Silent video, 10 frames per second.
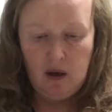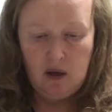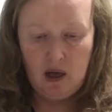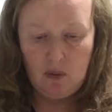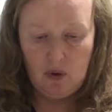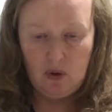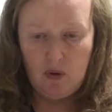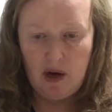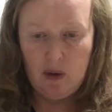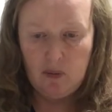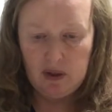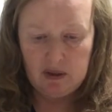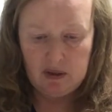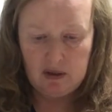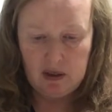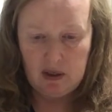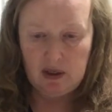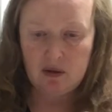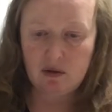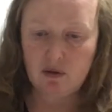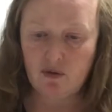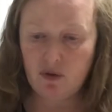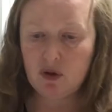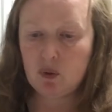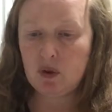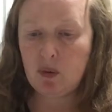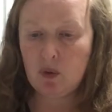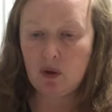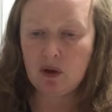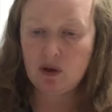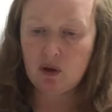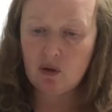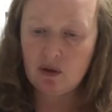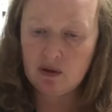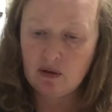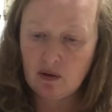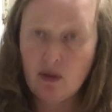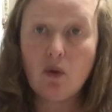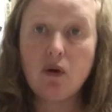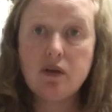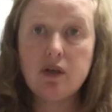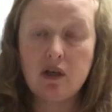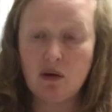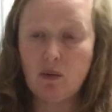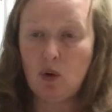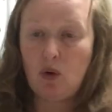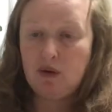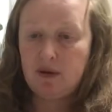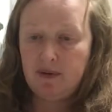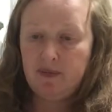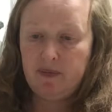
Now I'm going to grab my seeds. So the first one I'm going to do is the Thor's Thunderbolt.